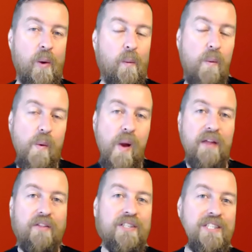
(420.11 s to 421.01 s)

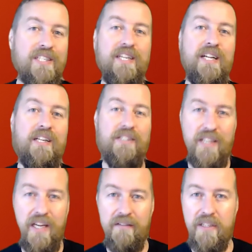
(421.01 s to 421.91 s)
where the skills
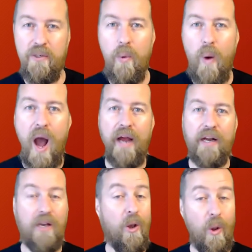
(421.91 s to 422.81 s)
they have
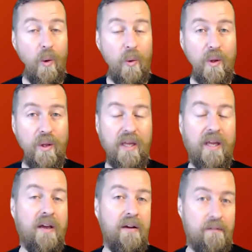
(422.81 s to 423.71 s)
acquired
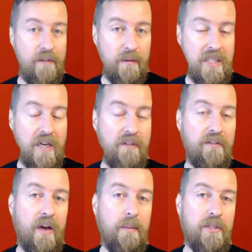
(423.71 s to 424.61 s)
locally from tough
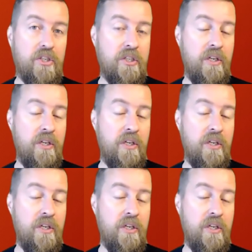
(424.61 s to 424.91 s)
competition